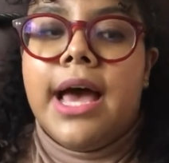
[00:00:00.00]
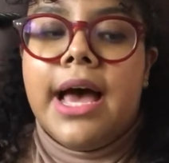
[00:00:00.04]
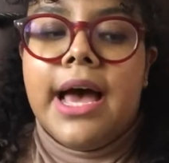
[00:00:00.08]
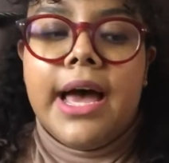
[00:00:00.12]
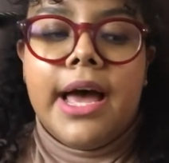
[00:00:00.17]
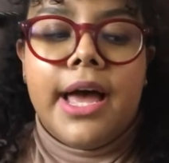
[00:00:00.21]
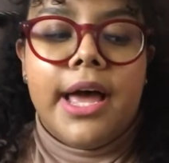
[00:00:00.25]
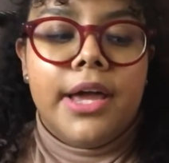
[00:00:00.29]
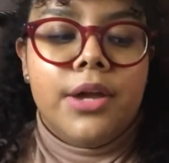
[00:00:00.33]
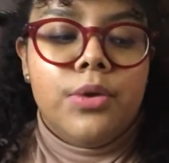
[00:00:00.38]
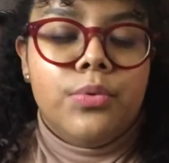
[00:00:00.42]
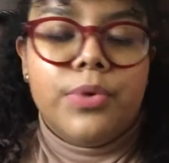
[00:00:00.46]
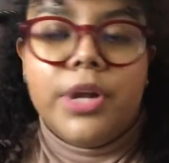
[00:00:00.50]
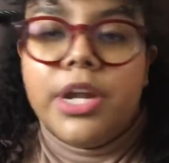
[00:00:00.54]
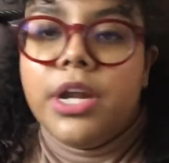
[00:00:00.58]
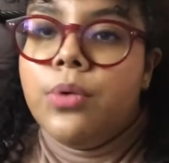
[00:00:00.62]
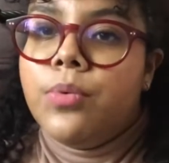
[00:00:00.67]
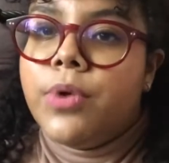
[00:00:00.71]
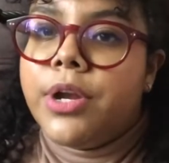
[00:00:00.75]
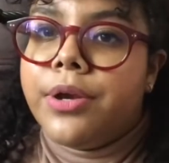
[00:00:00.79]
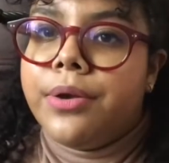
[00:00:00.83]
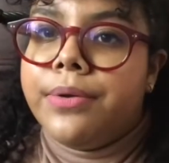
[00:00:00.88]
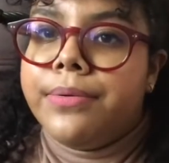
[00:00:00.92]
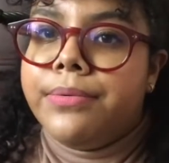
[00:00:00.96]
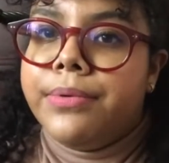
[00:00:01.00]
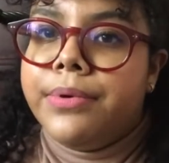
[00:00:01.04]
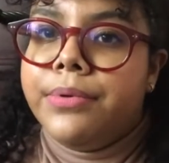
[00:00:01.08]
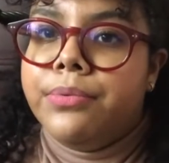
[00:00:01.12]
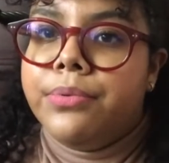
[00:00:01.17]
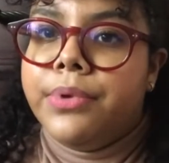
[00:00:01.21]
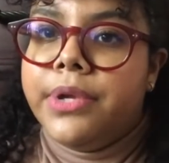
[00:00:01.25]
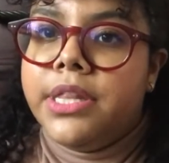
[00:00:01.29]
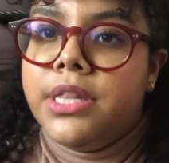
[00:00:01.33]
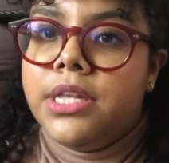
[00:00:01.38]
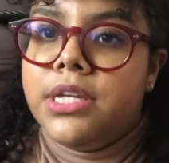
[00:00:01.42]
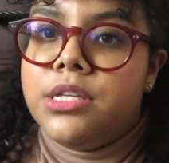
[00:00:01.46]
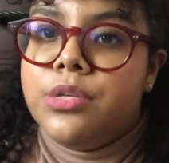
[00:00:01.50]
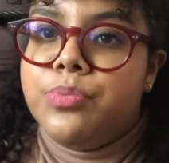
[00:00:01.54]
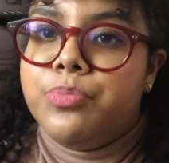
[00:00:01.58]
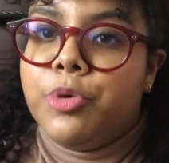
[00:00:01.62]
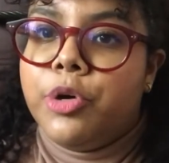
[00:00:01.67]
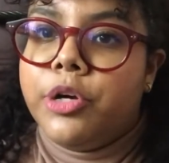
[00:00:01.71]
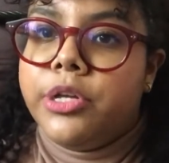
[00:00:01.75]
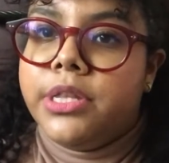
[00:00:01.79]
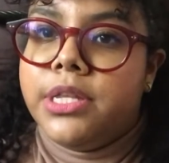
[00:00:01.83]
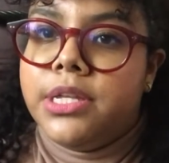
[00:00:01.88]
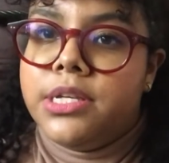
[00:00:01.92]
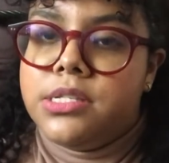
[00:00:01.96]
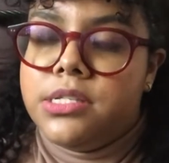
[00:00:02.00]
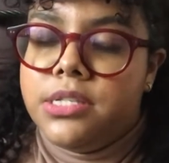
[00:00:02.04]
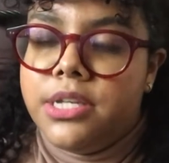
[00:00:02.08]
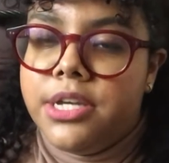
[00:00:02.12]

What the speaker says: I really want to reread this book this